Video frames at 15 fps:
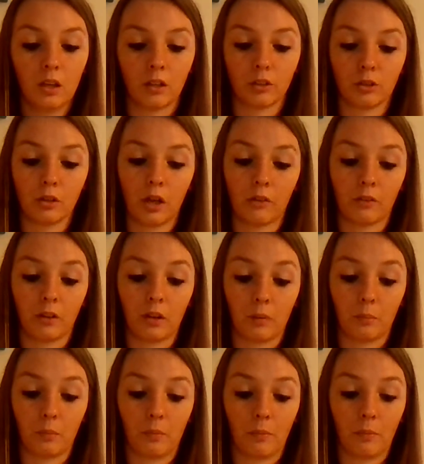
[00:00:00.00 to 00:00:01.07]
And do you have
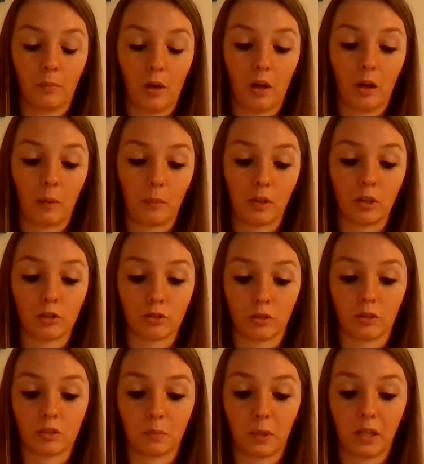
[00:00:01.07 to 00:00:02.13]
an
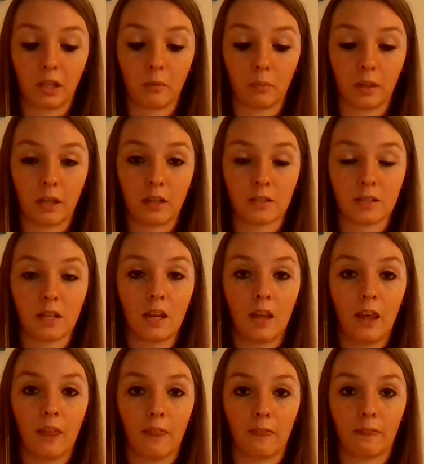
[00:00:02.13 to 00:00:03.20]
insurance plan in place
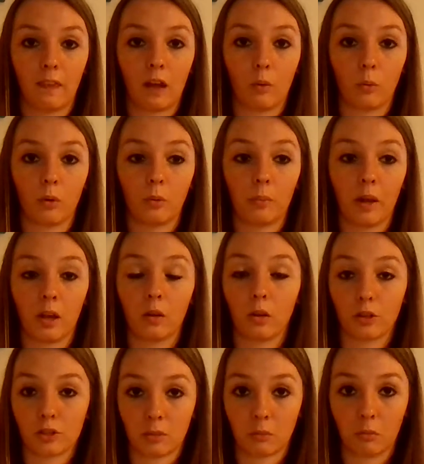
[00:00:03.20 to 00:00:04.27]
that will pay a
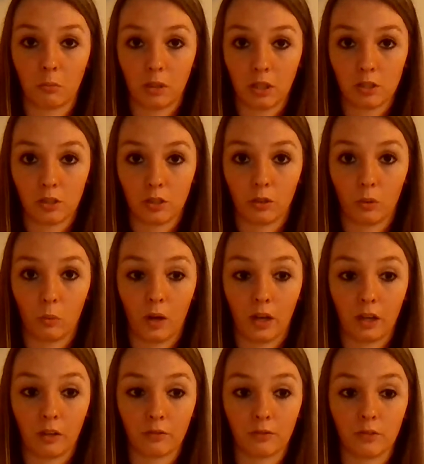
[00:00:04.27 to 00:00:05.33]
large sum of money to your
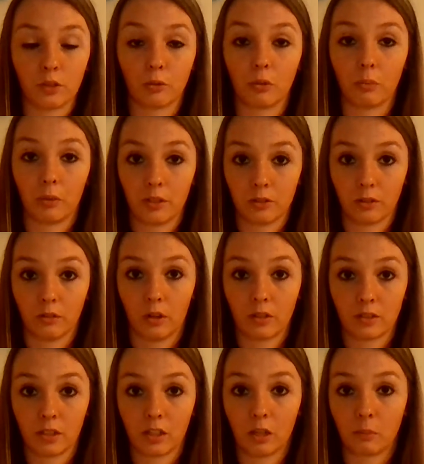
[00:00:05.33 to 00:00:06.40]
wife to replace your
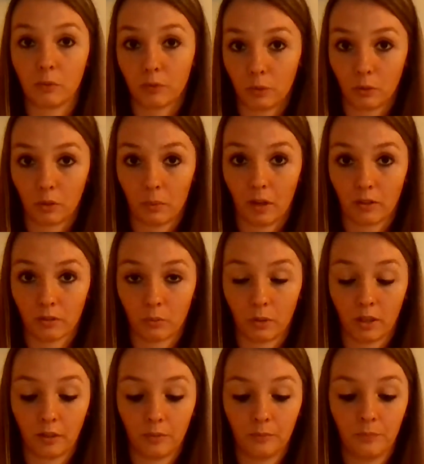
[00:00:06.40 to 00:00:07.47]
lost income if you were to pass
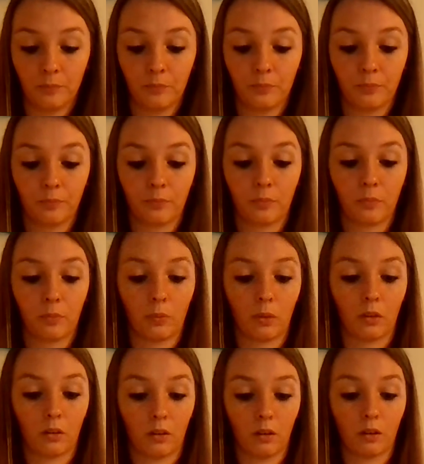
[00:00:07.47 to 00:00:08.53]
away?
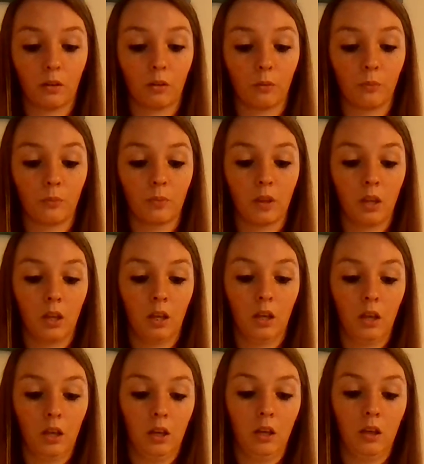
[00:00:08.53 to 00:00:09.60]
Yeah.
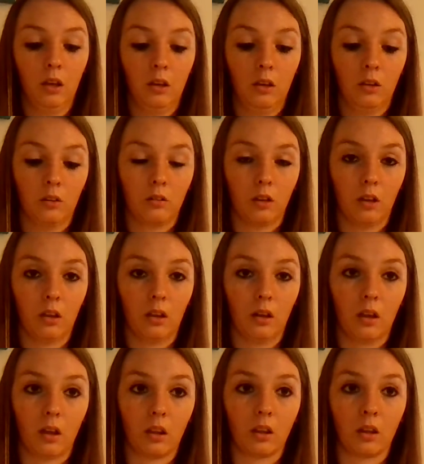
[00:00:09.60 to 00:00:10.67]

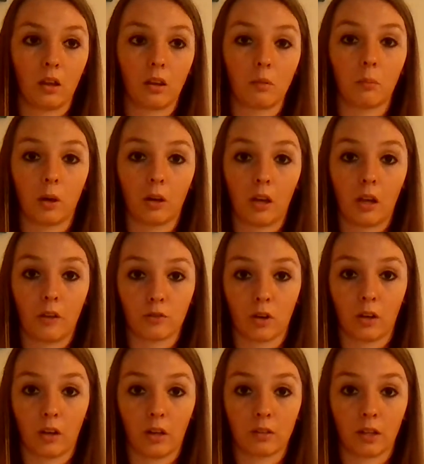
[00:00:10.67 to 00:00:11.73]
Okay. And then, Mary, if
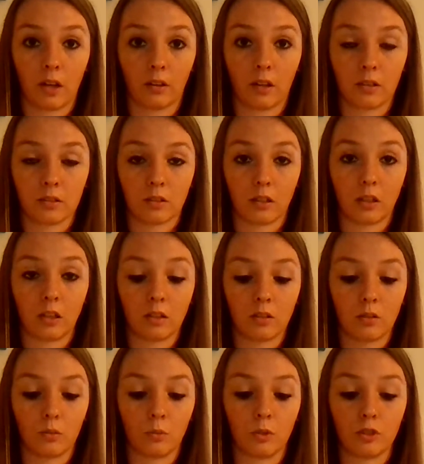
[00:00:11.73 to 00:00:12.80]
John had died last night,
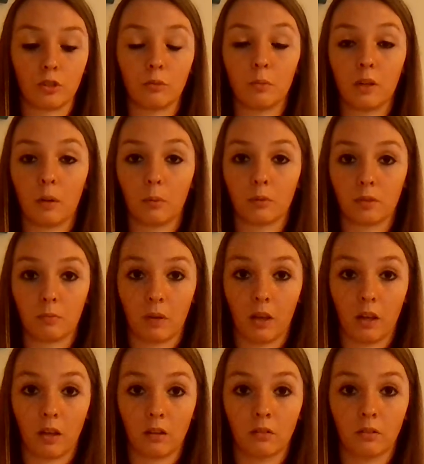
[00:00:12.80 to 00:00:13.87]
would you be able
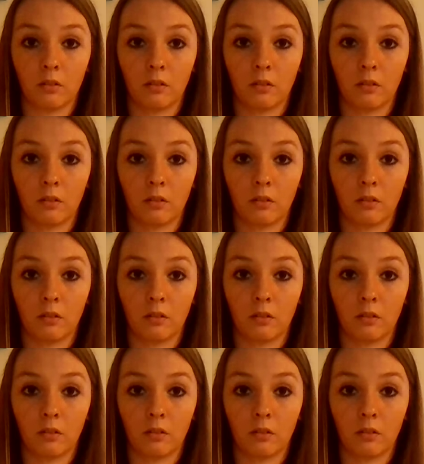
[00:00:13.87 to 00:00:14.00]
to